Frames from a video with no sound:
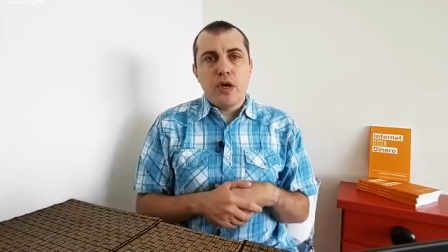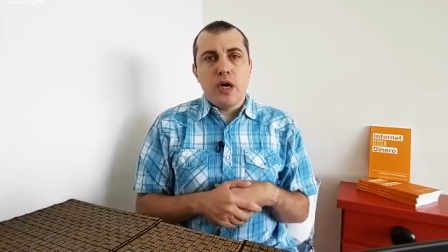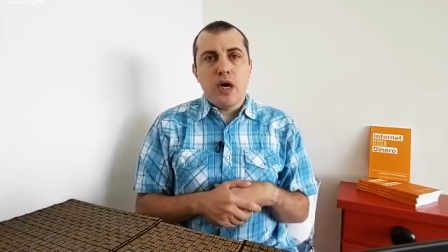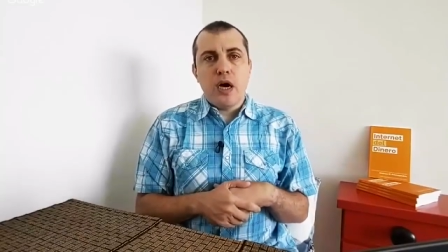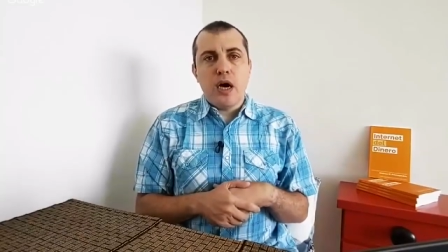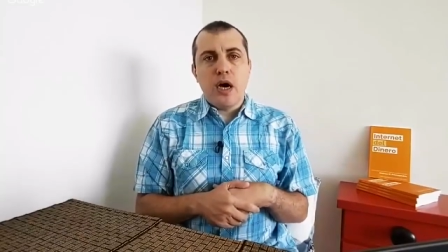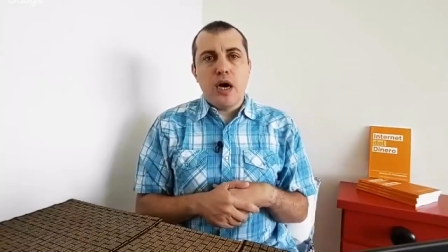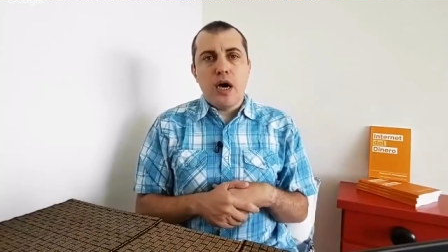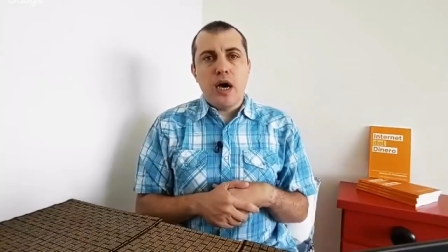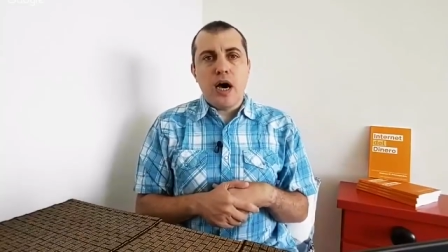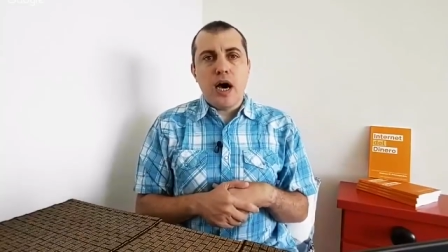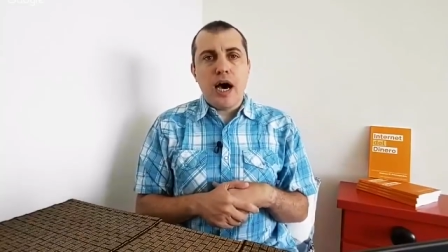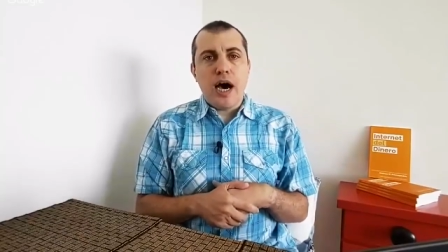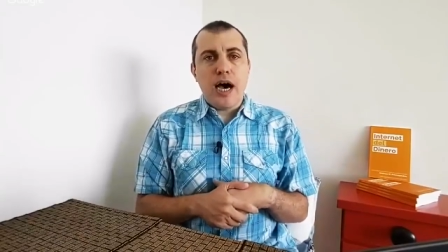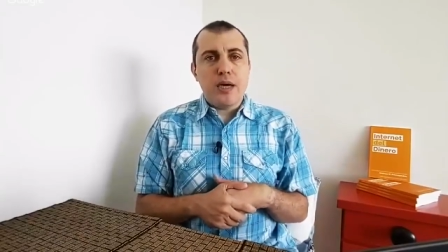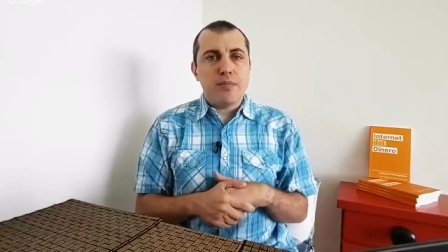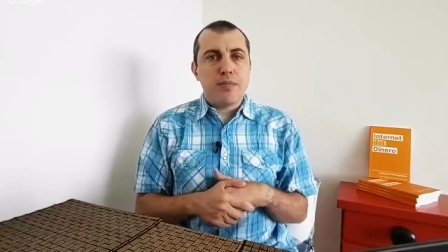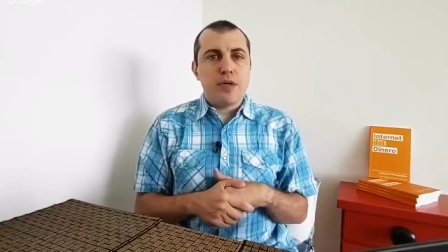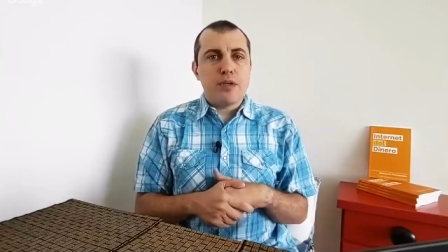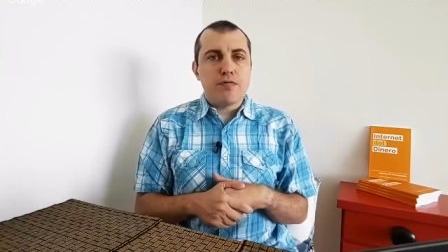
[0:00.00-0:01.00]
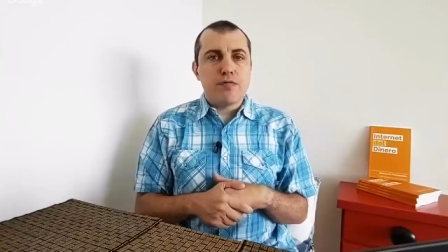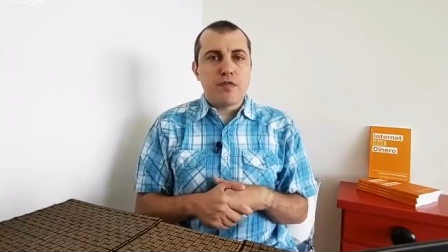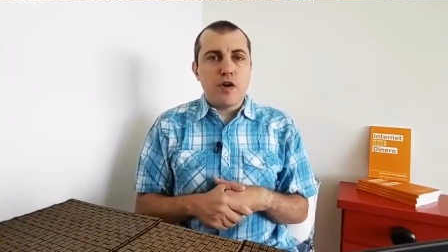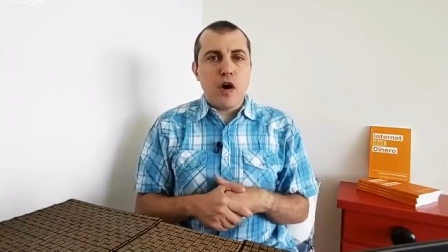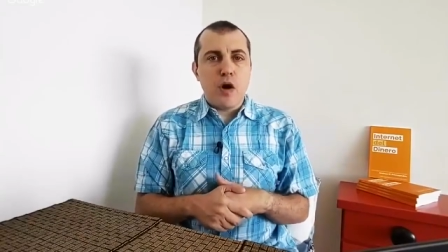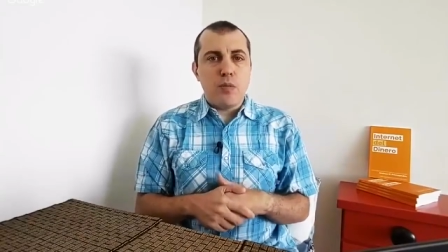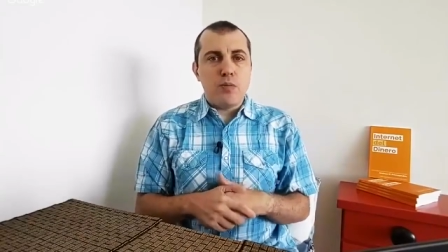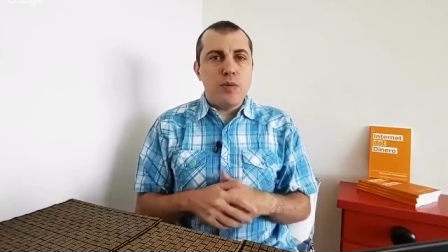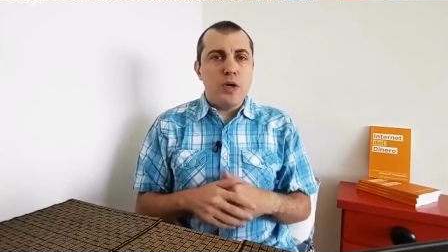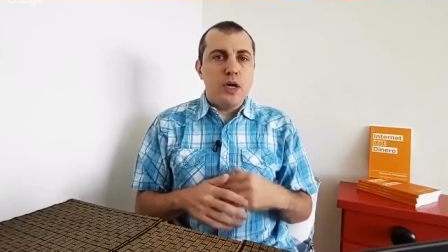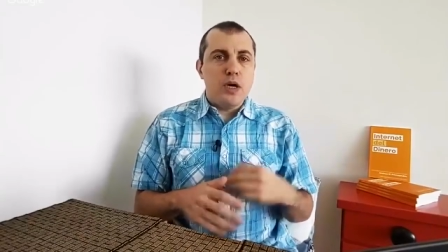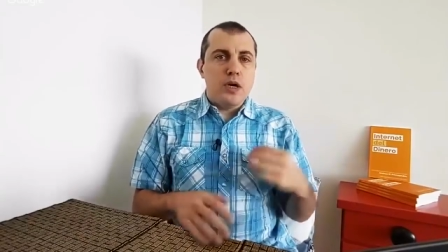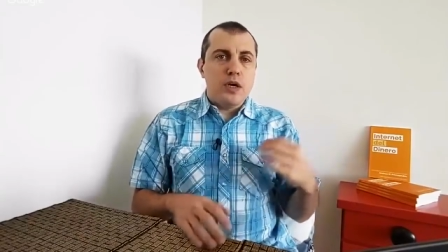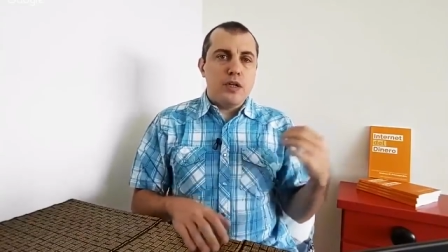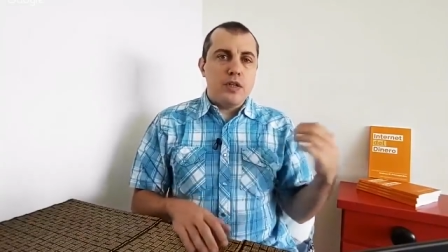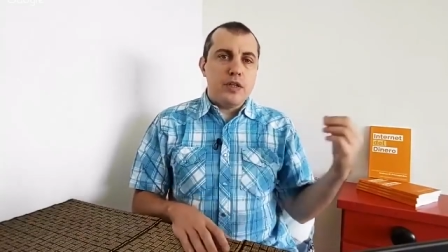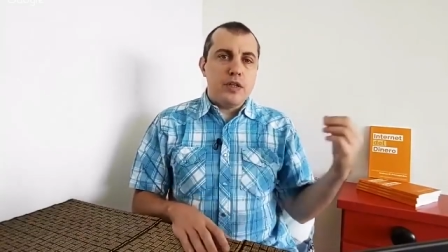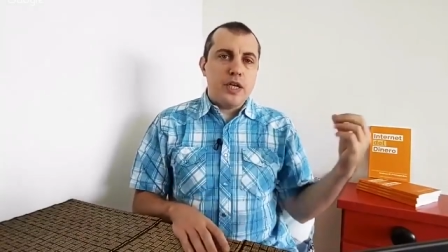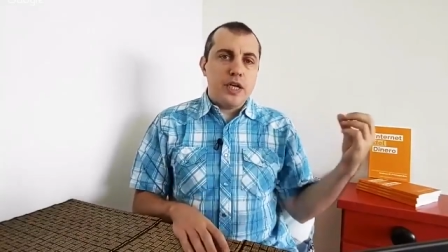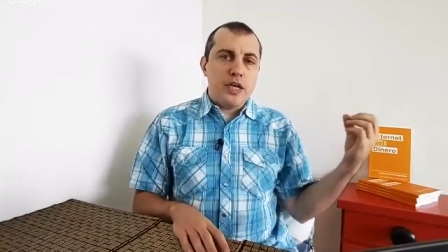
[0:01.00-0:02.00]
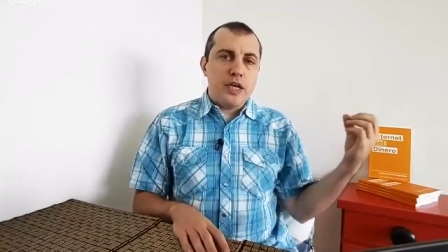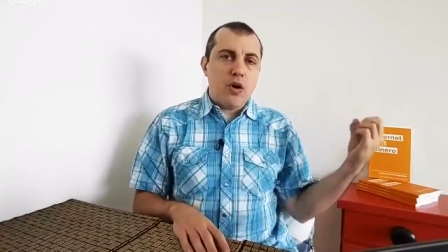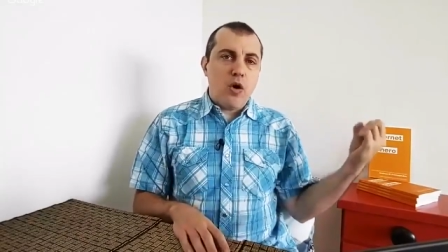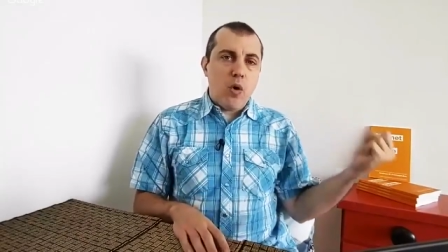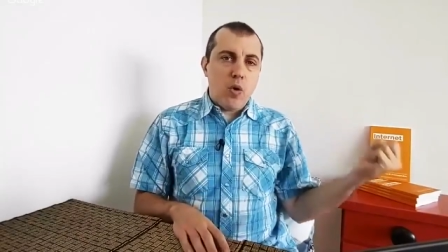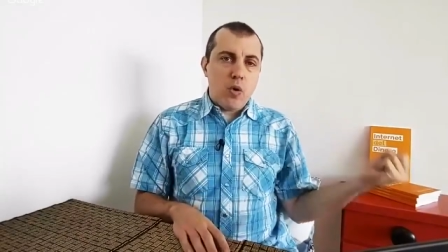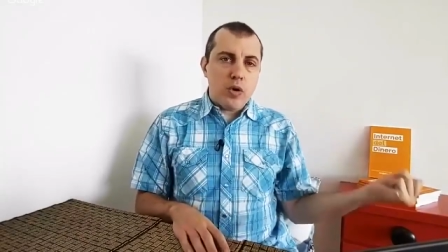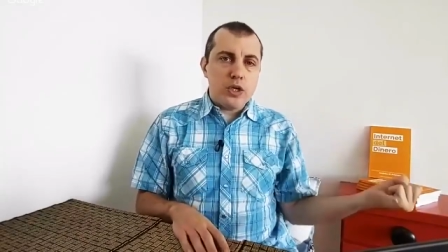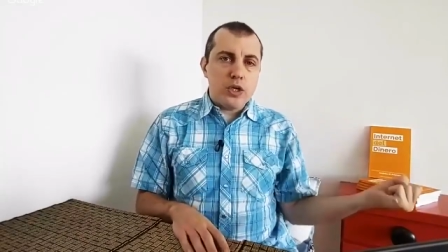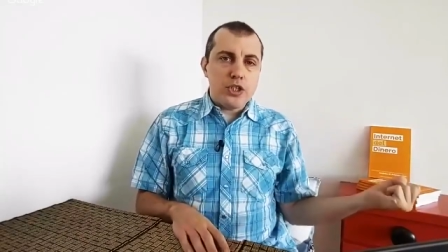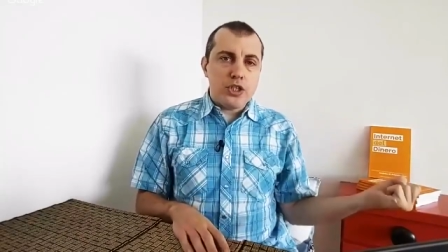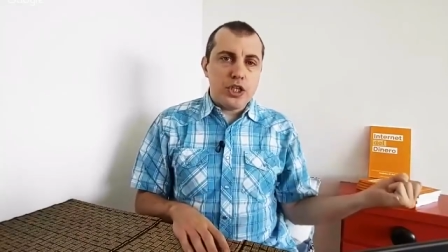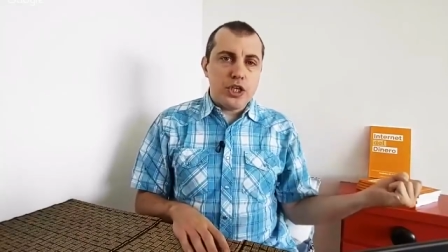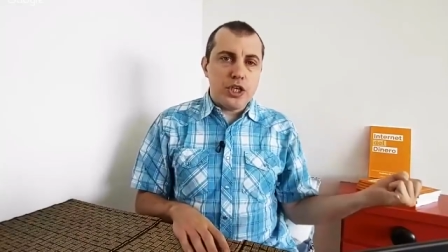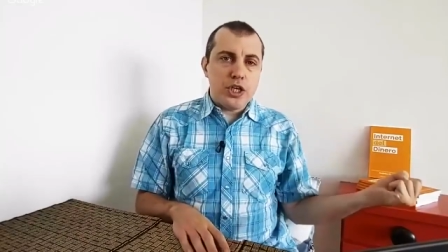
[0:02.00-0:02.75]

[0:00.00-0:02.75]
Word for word: uh, a hybrid from the origin,